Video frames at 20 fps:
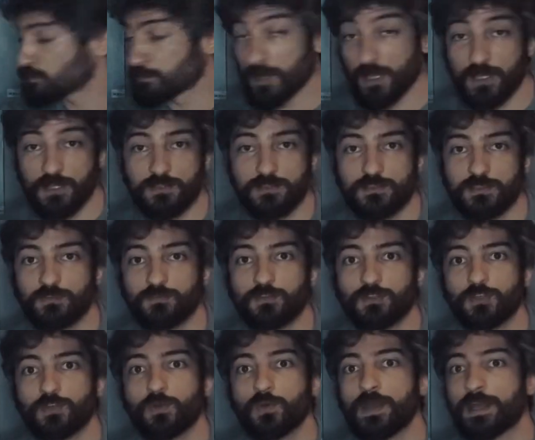balancing
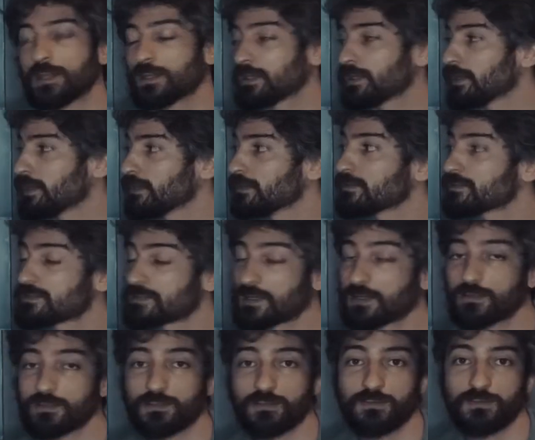video, and then
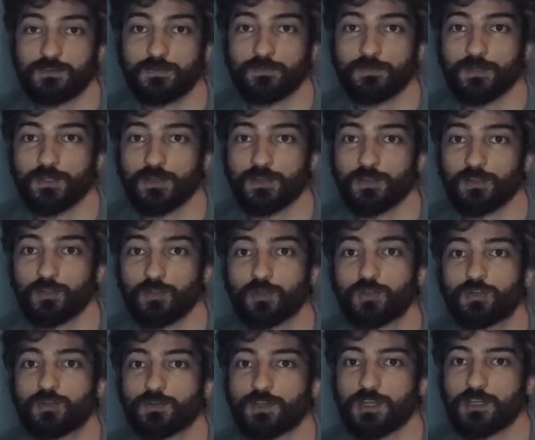second
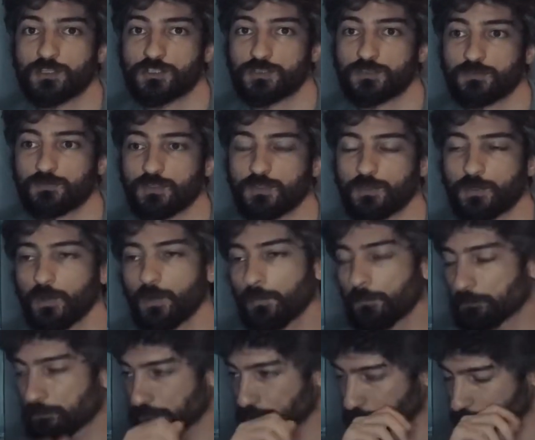look creation video,
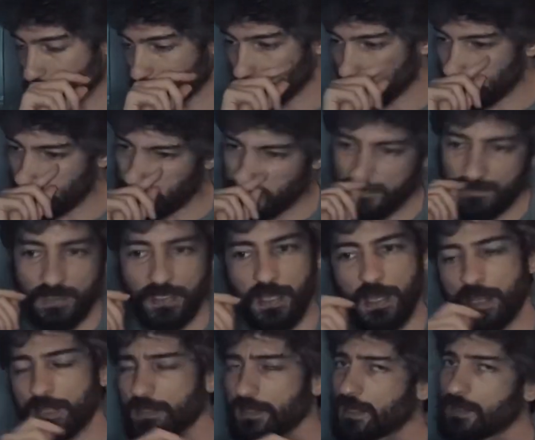
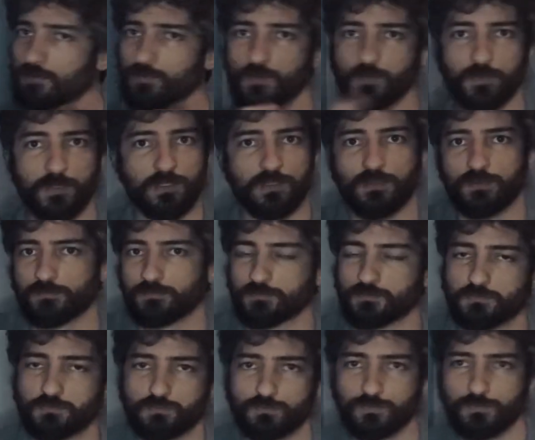and then we will
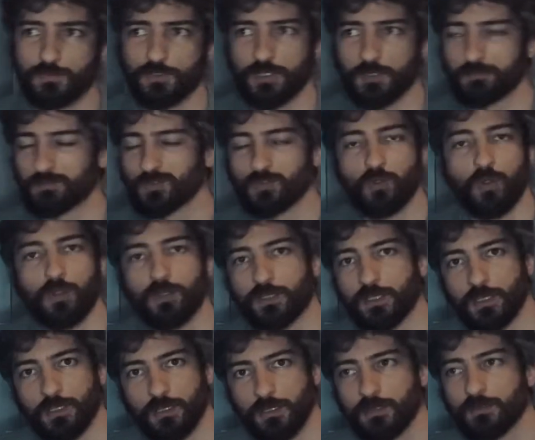keep
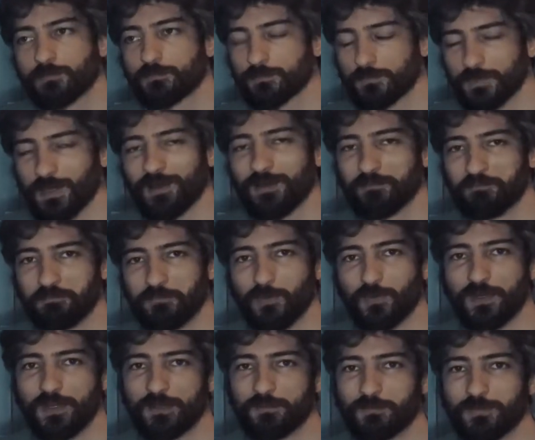talking, yeah,
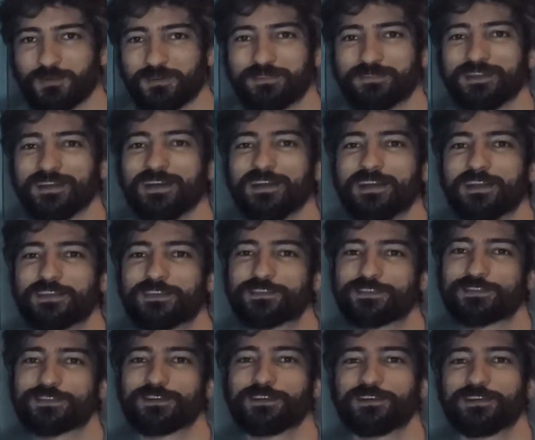more and more.
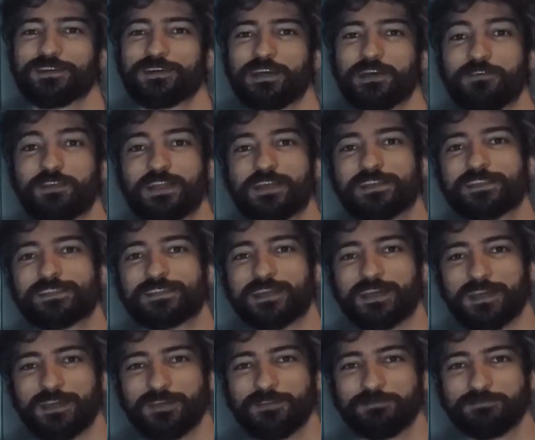So have a nice
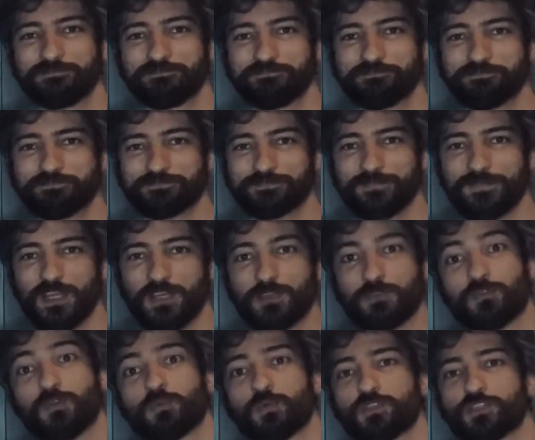day. Thank
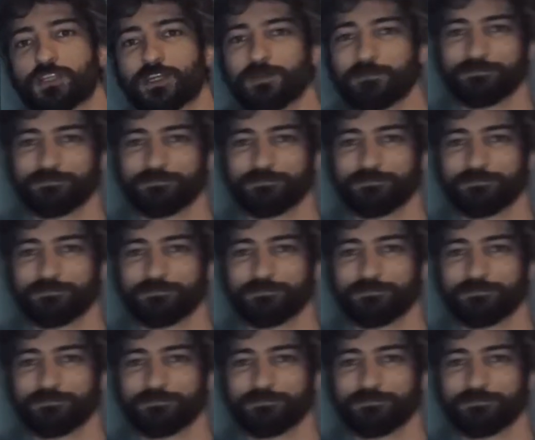you for watching.